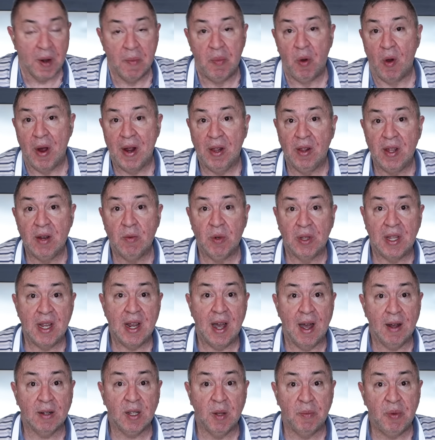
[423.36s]
boiling with the
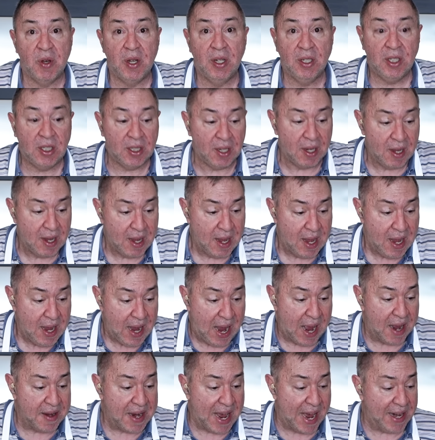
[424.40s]
octopus.
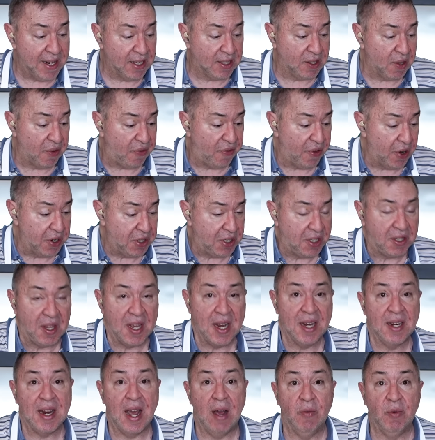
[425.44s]
And that is the first
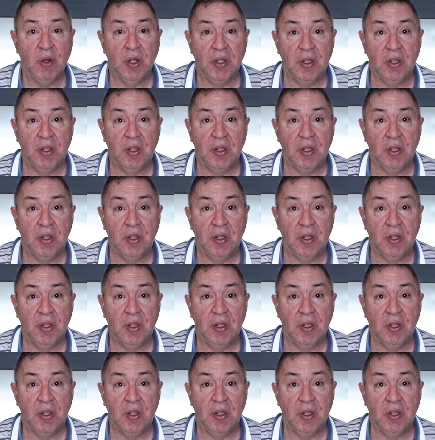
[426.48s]
thing that we'll